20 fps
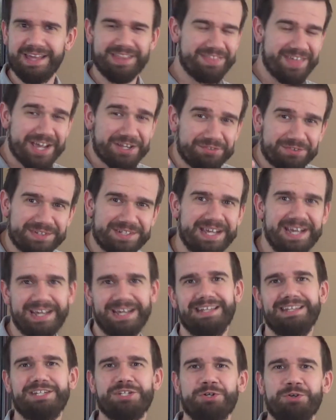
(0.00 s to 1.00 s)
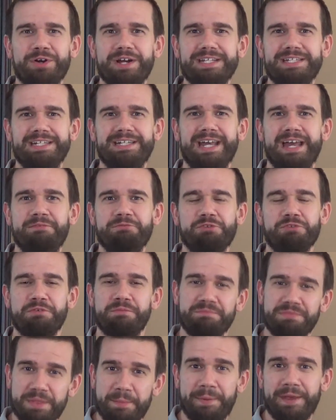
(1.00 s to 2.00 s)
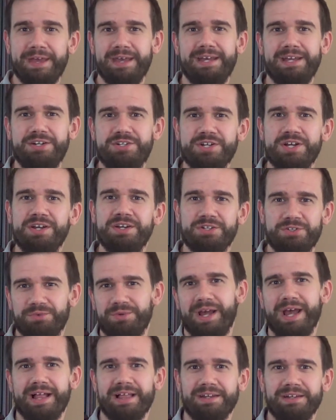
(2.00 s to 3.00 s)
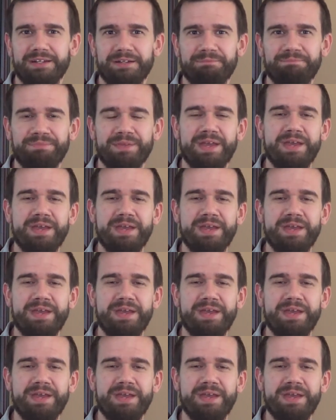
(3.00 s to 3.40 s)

Thanks for taking these crazy games from the page to reality.